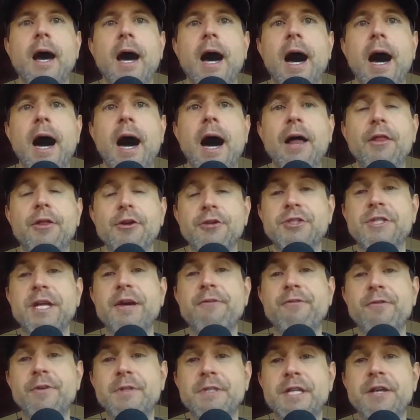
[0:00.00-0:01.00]
Their
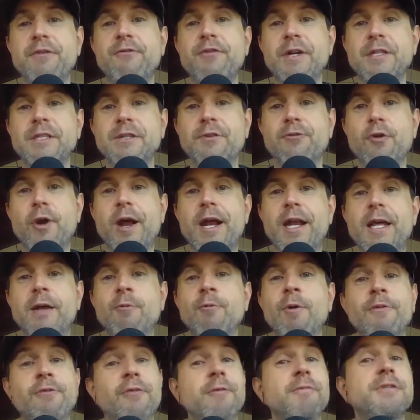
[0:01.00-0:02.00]
defensive rating
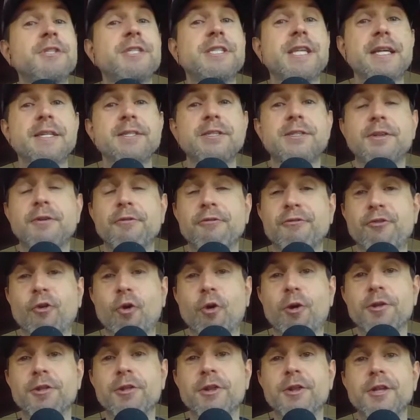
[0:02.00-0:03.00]
went from 6th to
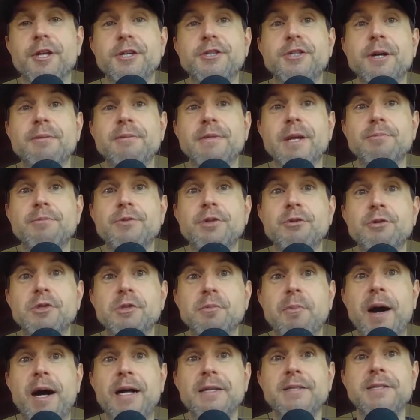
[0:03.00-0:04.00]
4th. They jumped up 2
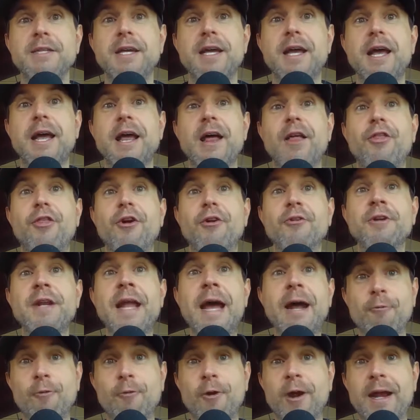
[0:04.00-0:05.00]
spots. Their
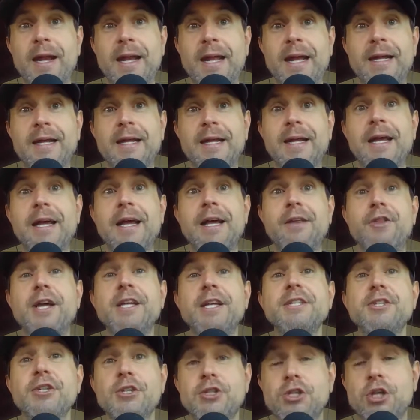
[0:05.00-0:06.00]
net rating,
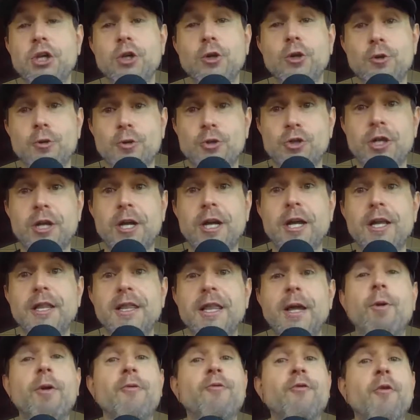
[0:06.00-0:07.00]
this is huge.
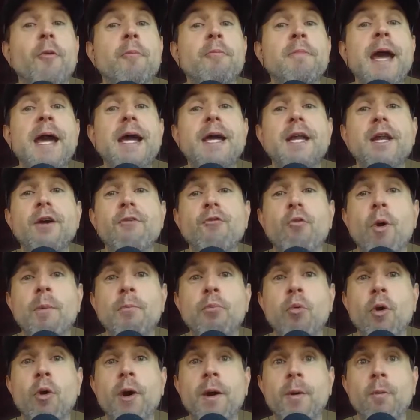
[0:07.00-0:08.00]
They went from negative
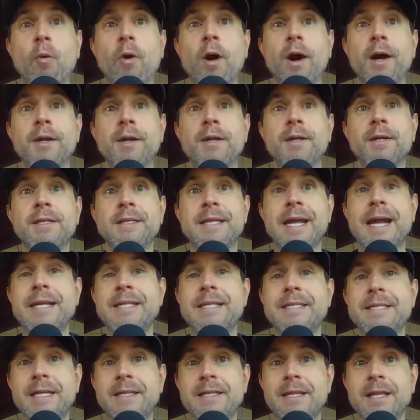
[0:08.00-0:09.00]
1.1,
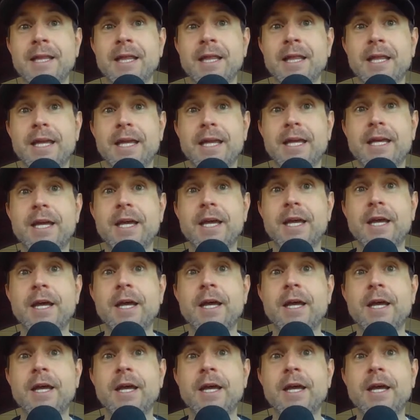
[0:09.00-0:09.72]
19th in the league,